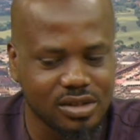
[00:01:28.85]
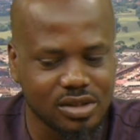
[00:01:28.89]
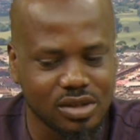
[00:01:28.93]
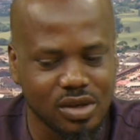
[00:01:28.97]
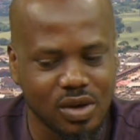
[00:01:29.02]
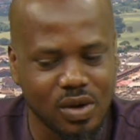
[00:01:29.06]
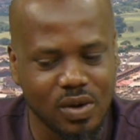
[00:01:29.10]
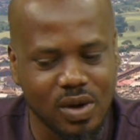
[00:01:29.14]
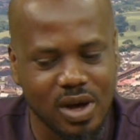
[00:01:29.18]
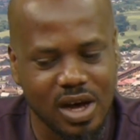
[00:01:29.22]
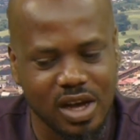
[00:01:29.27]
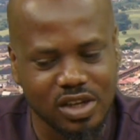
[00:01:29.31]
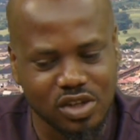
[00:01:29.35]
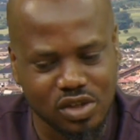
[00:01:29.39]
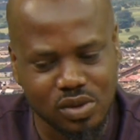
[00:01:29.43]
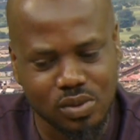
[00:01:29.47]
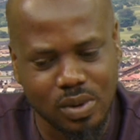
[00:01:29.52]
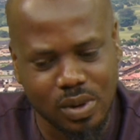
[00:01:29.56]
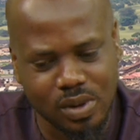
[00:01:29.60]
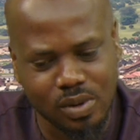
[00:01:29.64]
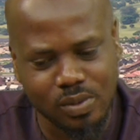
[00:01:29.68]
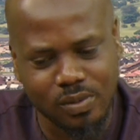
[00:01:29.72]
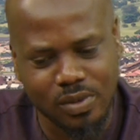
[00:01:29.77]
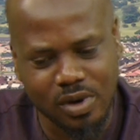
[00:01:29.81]
So I
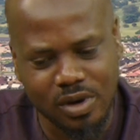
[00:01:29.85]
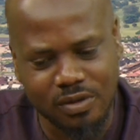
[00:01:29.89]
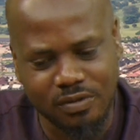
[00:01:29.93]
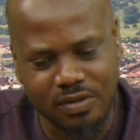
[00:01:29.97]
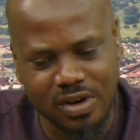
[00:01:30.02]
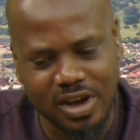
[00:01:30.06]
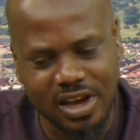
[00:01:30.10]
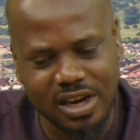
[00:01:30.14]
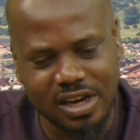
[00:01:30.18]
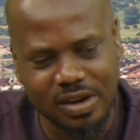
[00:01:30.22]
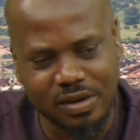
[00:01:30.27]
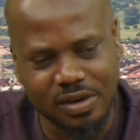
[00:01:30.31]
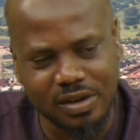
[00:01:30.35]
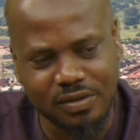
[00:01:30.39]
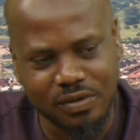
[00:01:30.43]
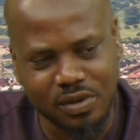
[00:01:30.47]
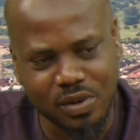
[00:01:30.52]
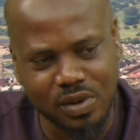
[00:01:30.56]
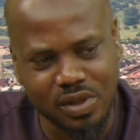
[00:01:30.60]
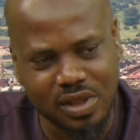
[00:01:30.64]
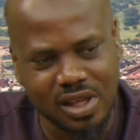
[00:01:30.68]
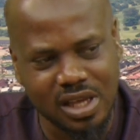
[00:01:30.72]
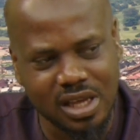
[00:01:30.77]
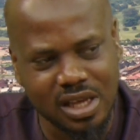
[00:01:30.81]
just want to find out if
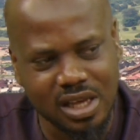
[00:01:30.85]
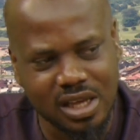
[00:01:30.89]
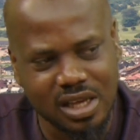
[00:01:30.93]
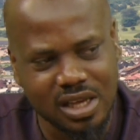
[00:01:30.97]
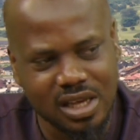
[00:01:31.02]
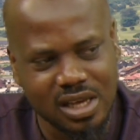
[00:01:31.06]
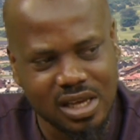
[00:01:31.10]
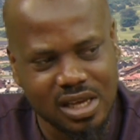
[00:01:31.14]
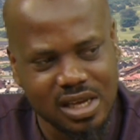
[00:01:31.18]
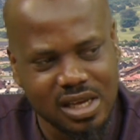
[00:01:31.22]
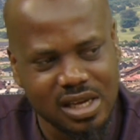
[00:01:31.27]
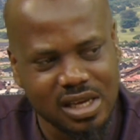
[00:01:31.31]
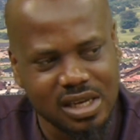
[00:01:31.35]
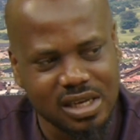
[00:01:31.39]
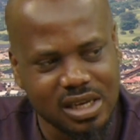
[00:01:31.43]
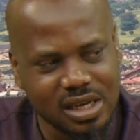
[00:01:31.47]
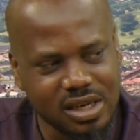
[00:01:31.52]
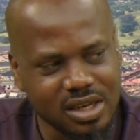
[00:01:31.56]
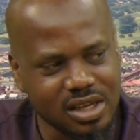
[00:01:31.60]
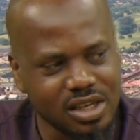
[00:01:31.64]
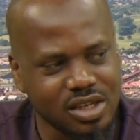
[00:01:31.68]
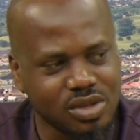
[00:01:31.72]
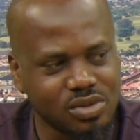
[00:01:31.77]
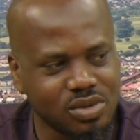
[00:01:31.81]
you think
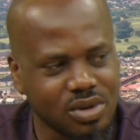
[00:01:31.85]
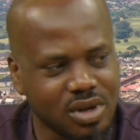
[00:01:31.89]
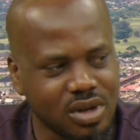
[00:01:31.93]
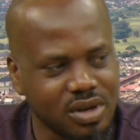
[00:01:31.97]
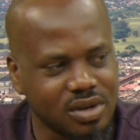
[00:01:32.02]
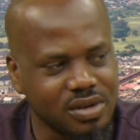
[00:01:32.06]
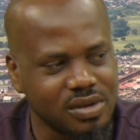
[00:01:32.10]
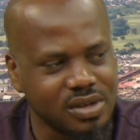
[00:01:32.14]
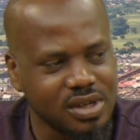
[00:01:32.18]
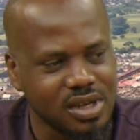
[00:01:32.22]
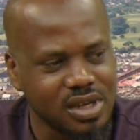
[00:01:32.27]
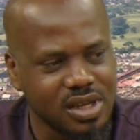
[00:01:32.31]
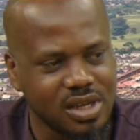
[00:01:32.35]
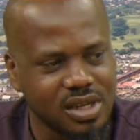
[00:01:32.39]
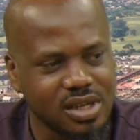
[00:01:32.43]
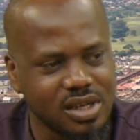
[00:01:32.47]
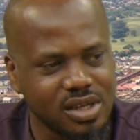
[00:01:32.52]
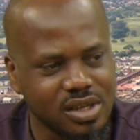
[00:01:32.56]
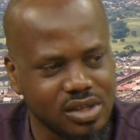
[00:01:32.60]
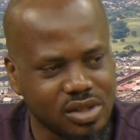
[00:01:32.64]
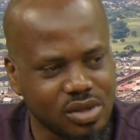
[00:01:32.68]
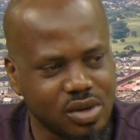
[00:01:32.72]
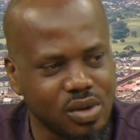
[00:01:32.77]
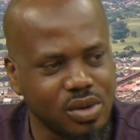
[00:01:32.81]
that Israel
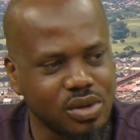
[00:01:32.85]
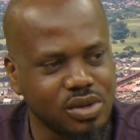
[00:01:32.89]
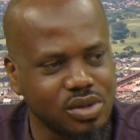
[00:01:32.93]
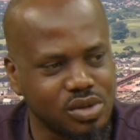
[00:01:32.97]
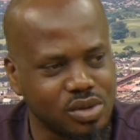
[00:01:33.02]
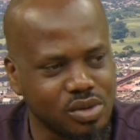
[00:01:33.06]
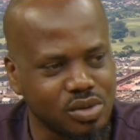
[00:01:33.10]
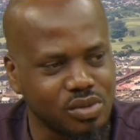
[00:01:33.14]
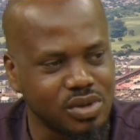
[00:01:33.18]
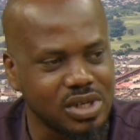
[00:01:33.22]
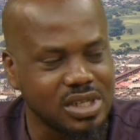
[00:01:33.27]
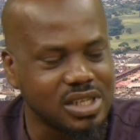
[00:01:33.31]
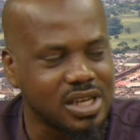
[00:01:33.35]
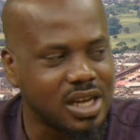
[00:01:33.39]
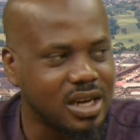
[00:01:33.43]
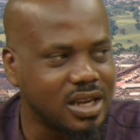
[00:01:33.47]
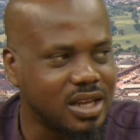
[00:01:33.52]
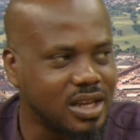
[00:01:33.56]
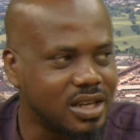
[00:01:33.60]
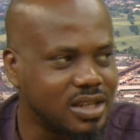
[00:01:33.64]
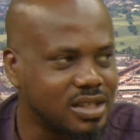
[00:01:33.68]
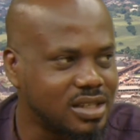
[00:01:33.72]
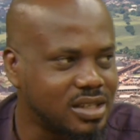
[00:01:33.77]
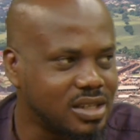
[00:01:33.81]
is going to
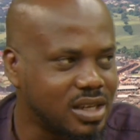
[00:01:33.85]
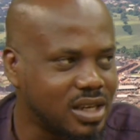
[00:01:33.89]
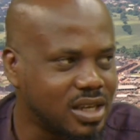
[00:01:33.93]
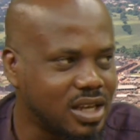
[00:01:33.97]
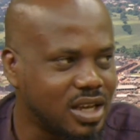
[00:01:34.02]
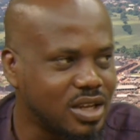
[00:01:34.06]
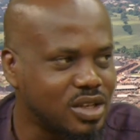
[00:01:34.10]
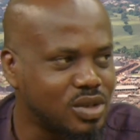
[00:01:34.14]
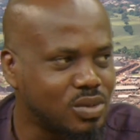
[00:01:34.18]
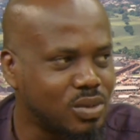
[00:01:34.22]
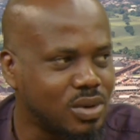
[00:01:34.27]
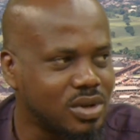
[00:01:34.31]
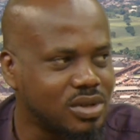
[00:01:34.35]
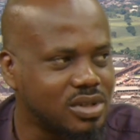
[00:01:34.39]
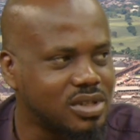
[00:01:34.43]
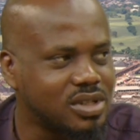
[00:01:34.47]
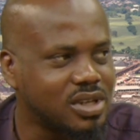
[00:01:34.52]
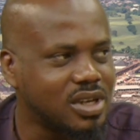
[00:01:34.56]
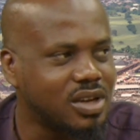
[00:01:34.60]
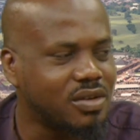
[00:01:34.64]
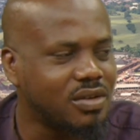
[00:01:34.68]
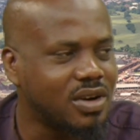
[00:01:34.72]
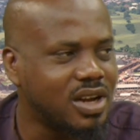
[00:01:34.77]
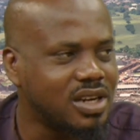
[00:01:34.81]
retaliate against what
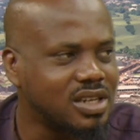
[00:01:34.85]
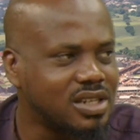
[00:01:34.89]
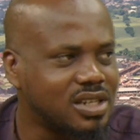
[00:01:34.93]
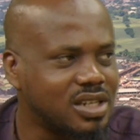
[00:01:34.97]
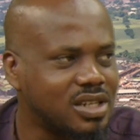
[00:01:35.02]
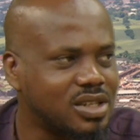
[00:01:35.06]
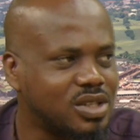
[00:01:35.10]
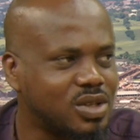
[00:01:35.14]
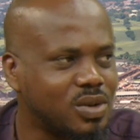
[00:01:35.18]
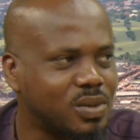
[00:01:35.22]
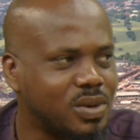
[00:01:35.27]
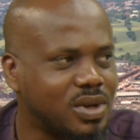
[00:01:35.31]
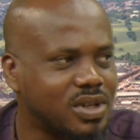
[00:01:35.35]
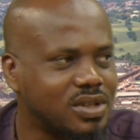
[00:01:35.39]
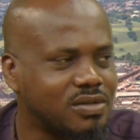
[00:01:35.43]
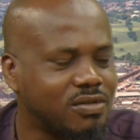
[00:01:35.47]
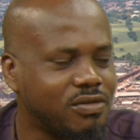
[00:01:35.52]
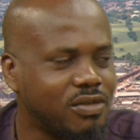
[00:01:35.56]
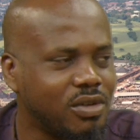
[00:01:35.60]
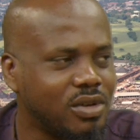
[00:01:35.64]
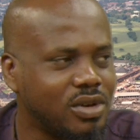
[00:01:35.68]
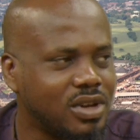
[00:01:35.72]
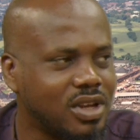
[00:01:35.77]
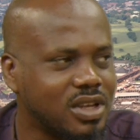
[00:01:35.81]
Iran did to it a
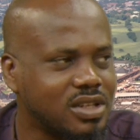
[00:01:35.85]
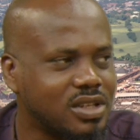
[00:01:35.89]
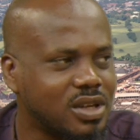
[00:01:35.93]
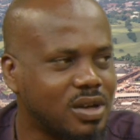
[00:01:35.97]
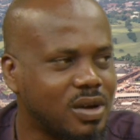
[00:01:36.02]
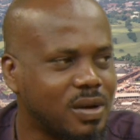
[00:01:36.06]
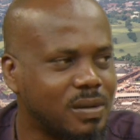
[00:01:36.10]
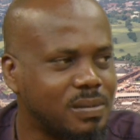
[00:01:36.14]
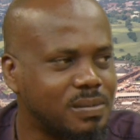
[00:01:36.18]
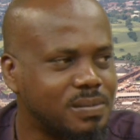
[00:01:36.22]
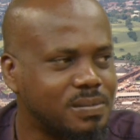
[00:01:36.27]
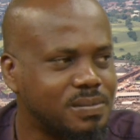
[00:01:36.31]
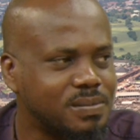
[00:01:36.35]
few days ago.